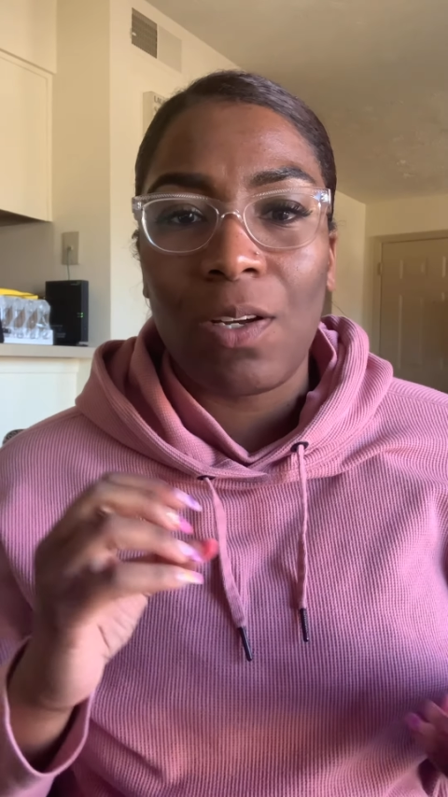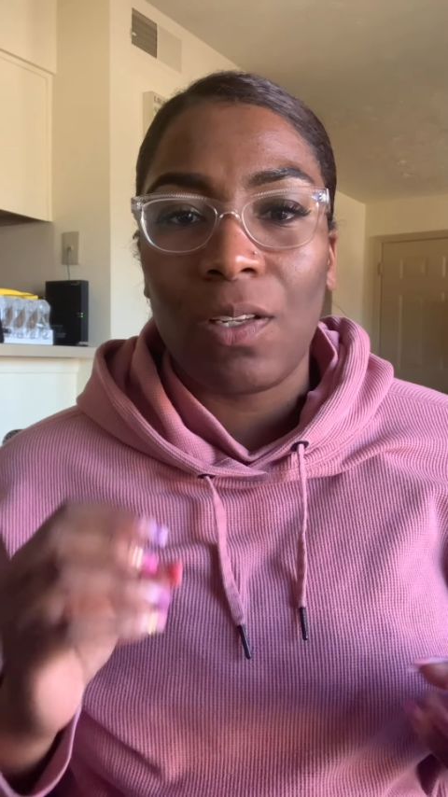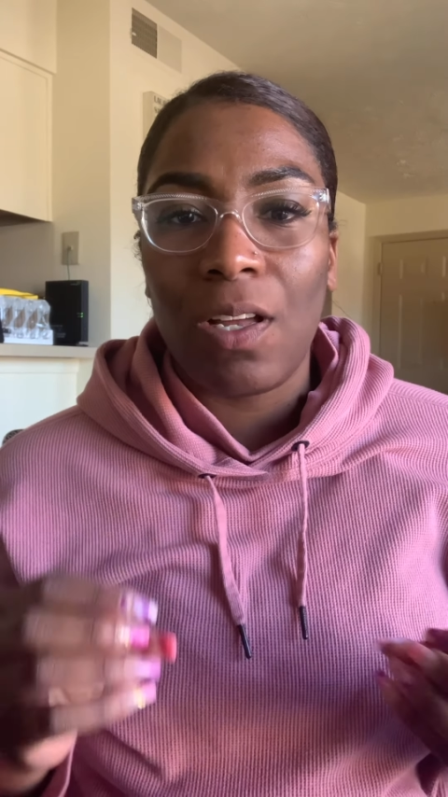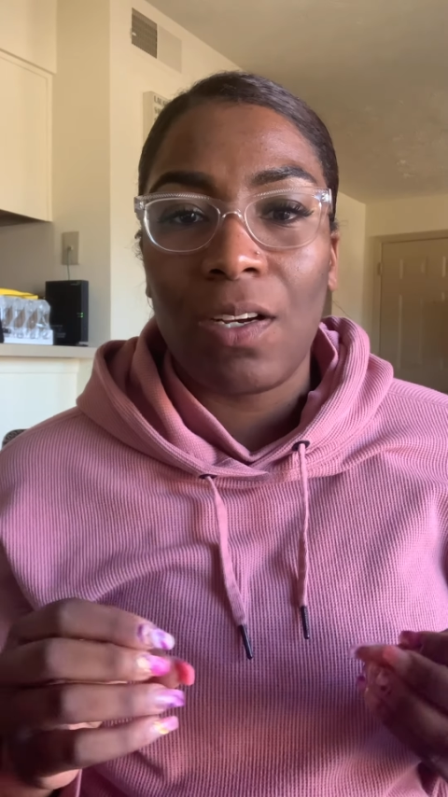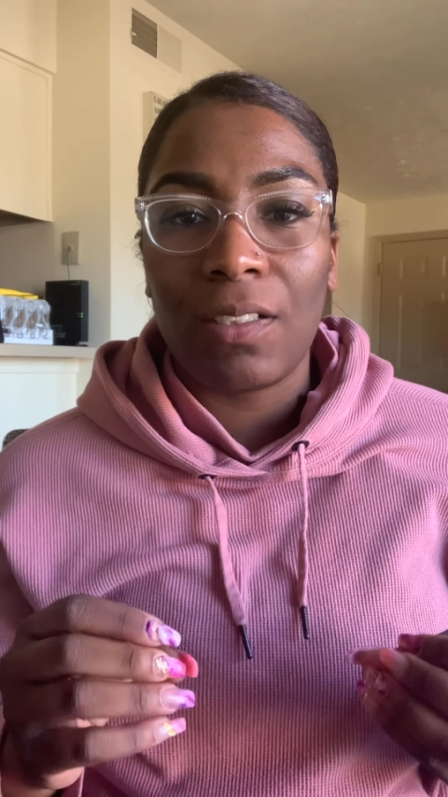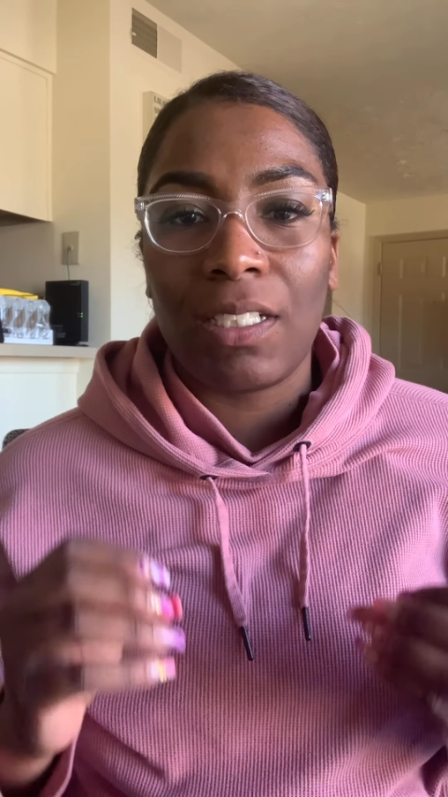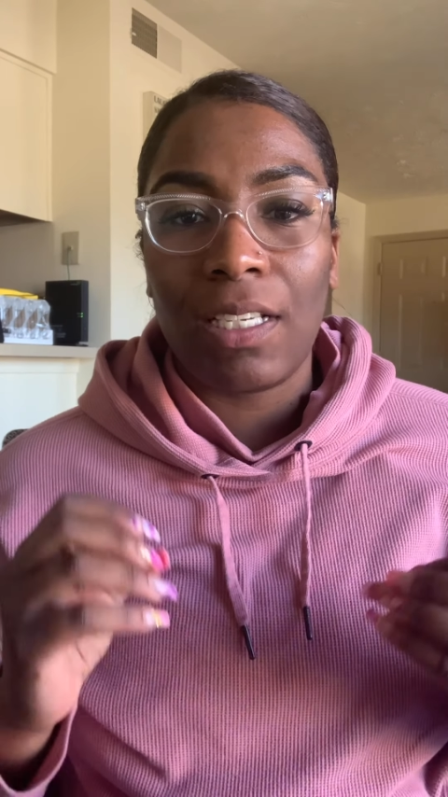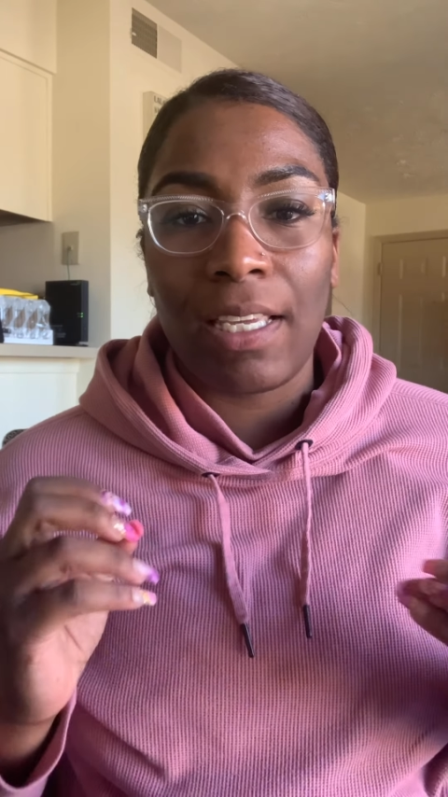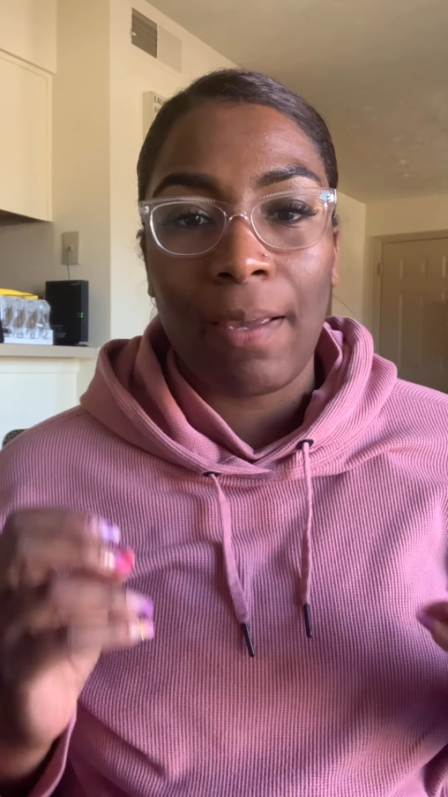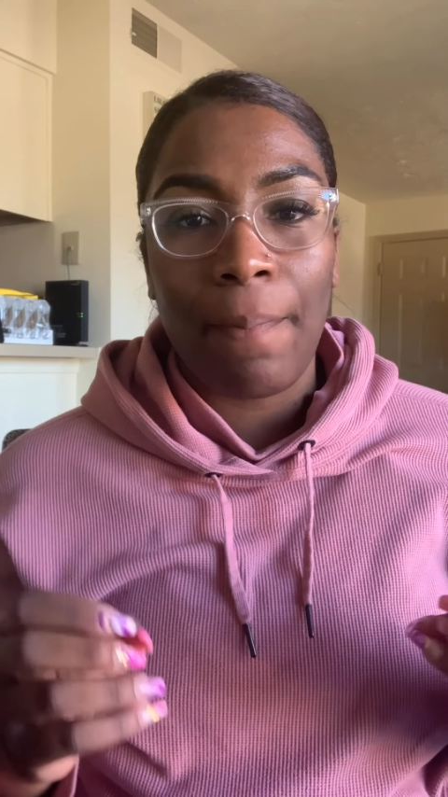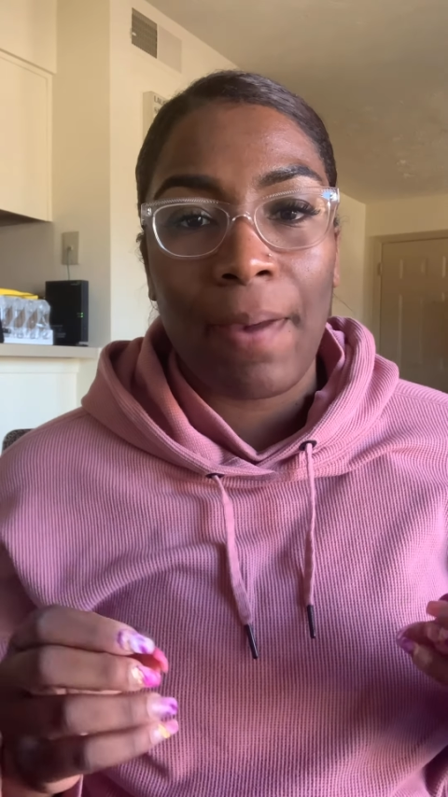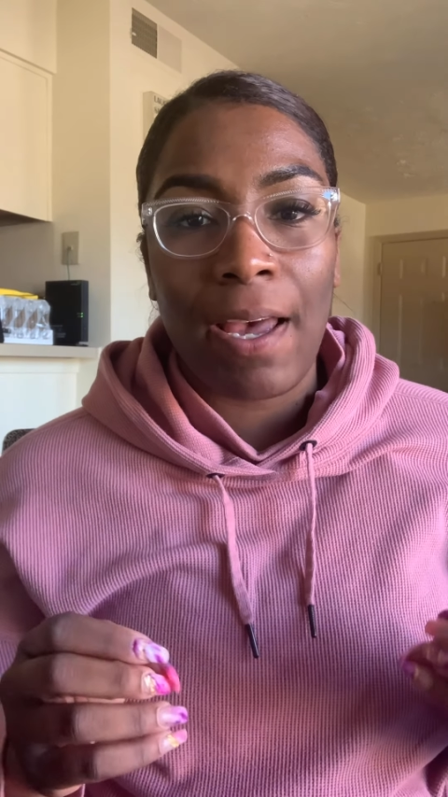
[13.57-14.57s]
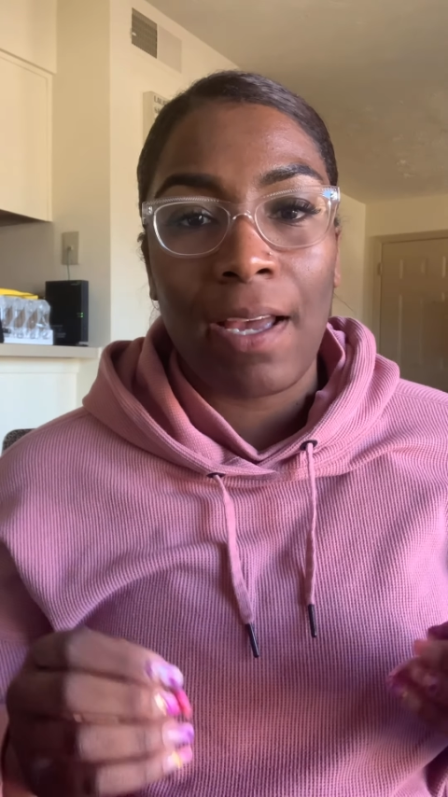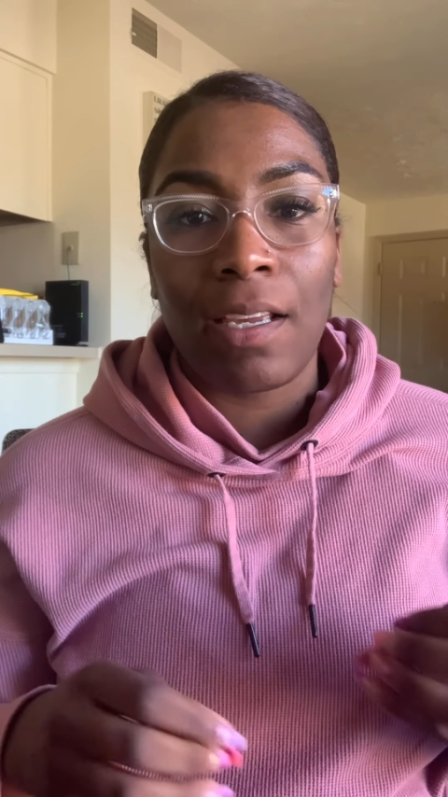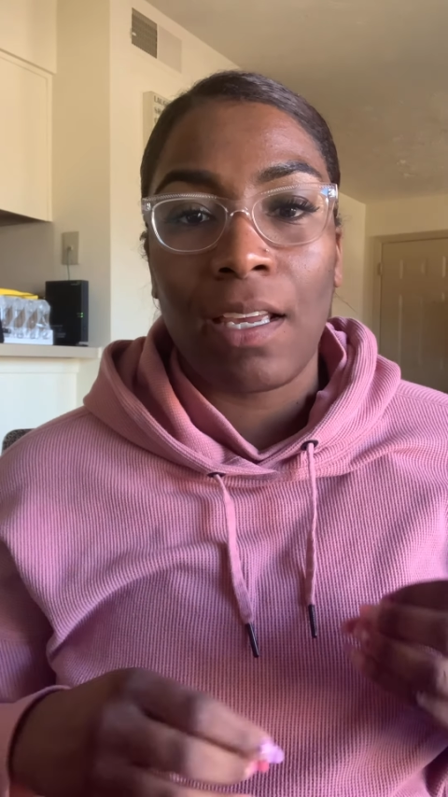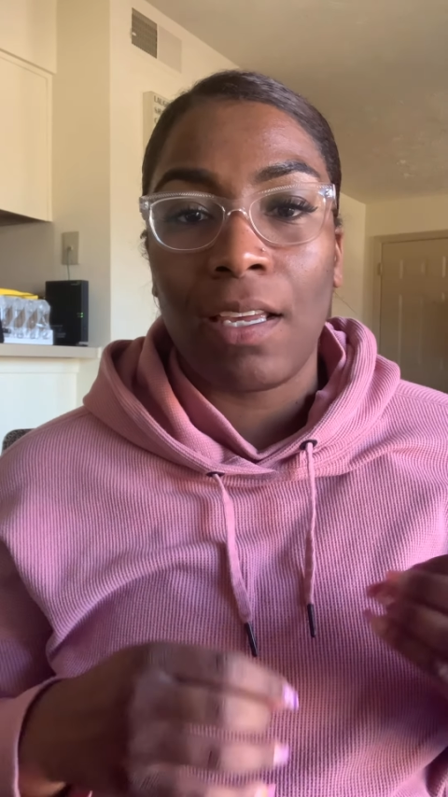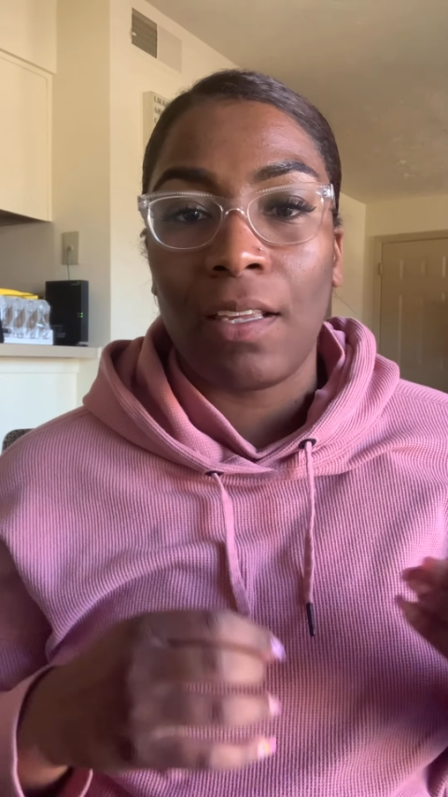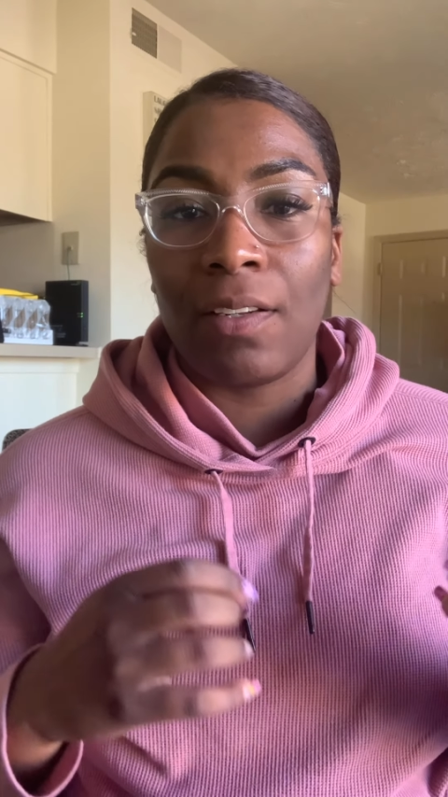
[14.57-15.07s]
long to get back
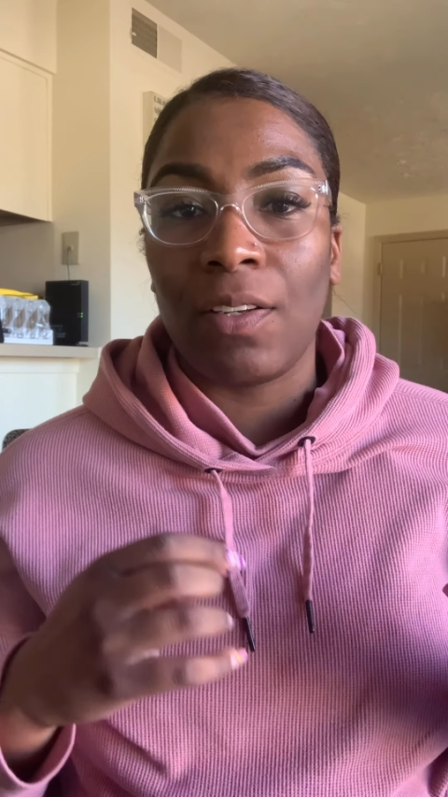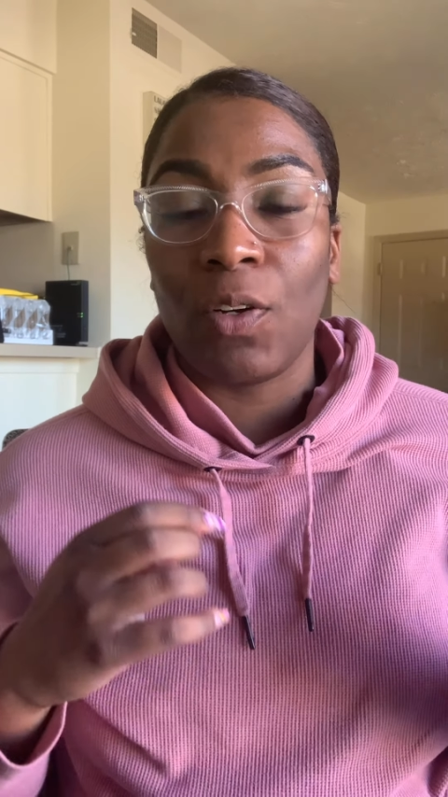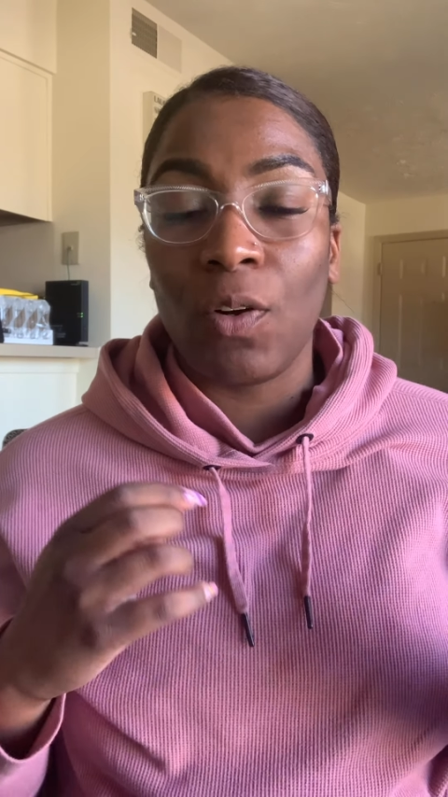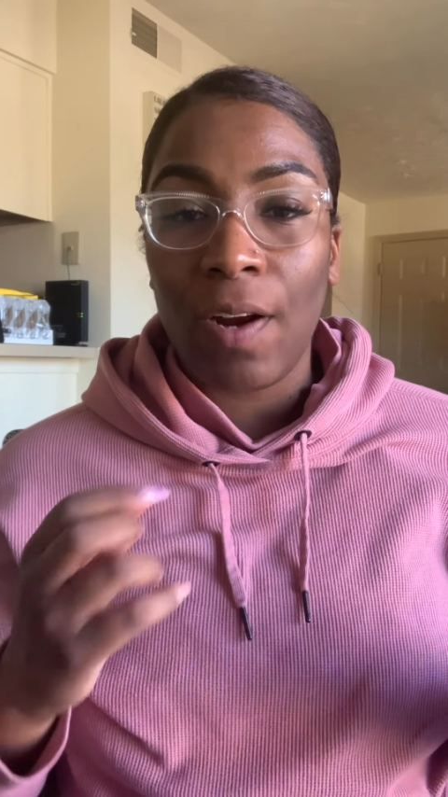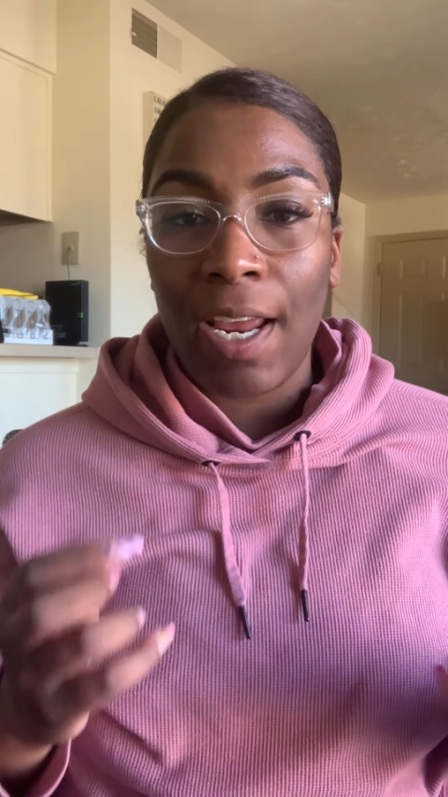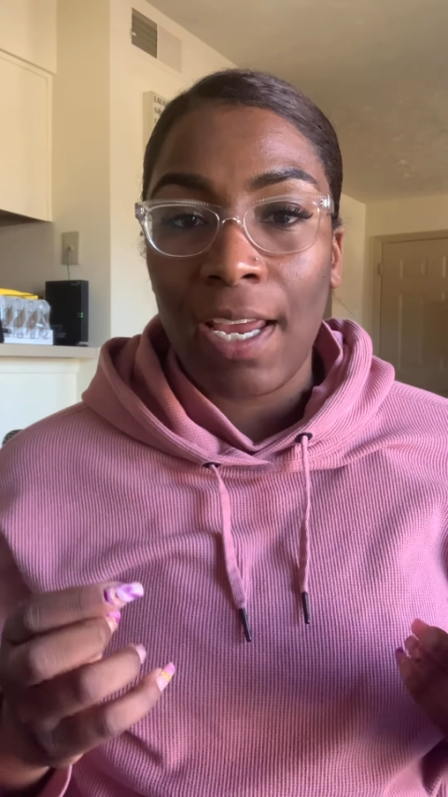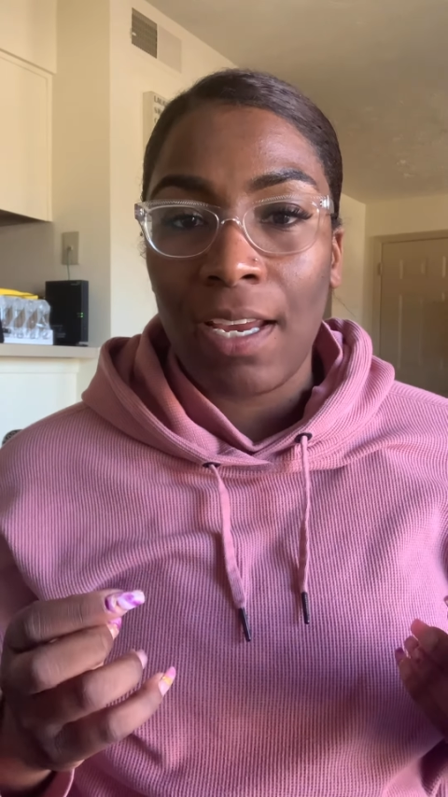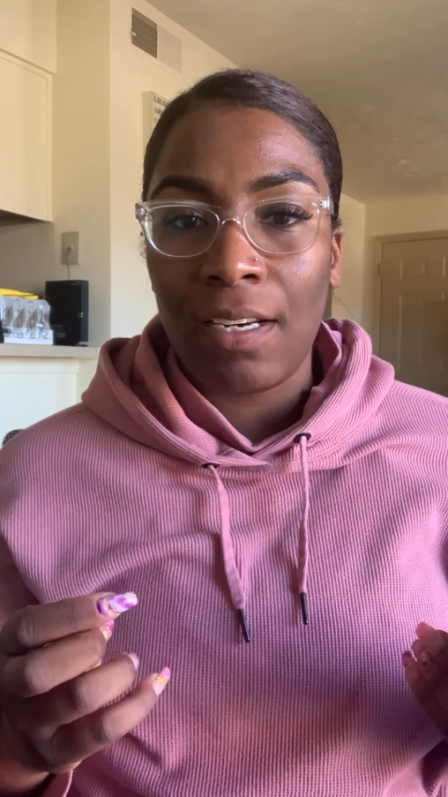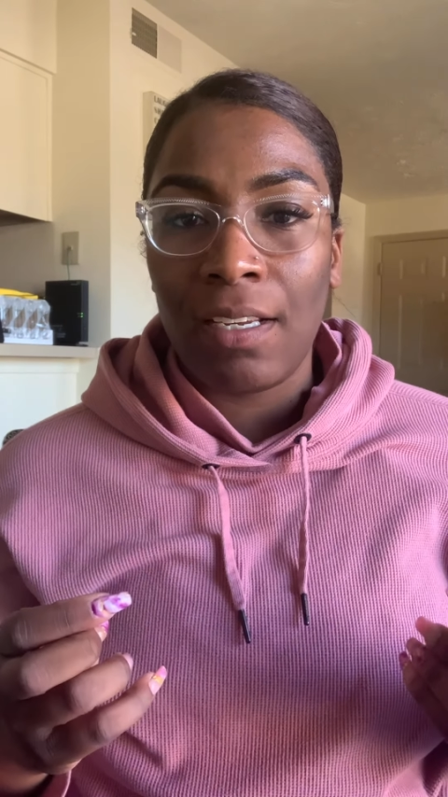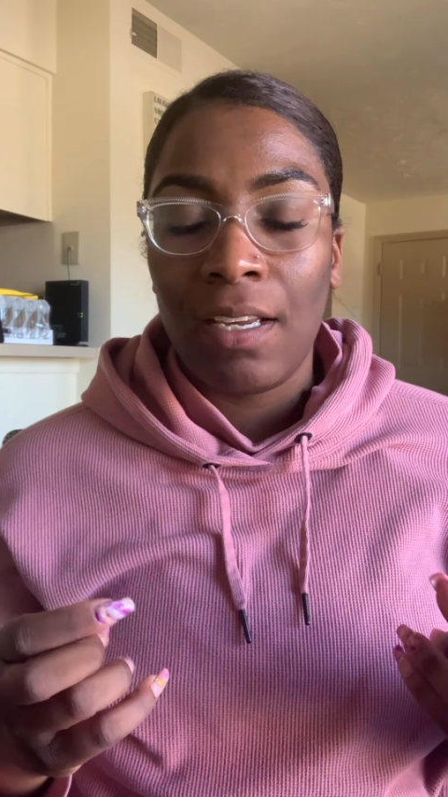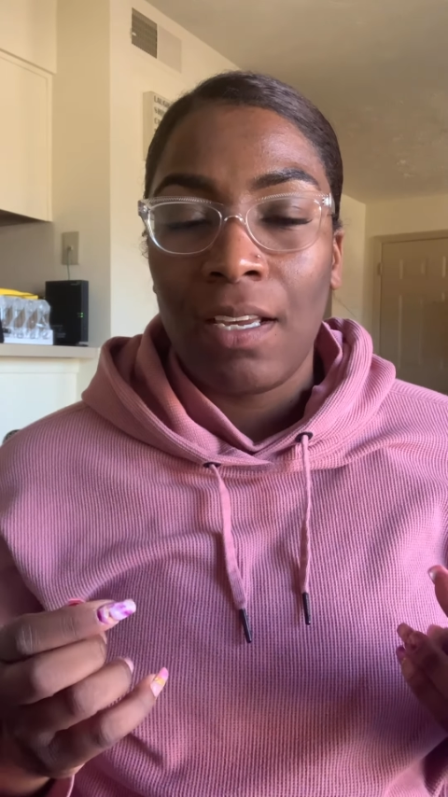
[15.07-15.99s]
and grade.